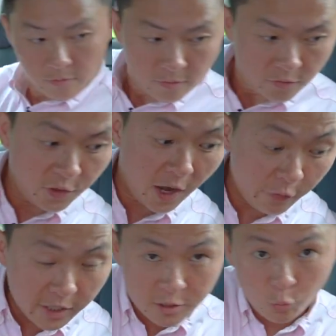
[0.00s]
There
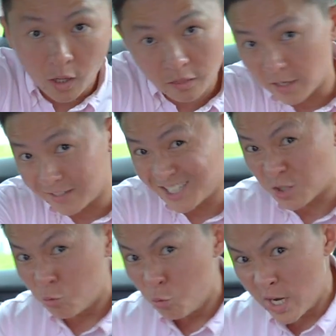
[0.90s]
is one thing that's
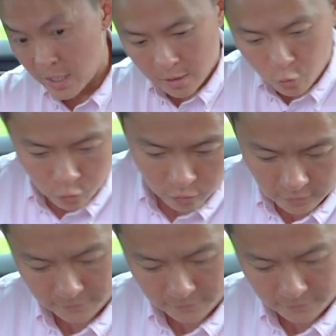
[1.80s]
really cool.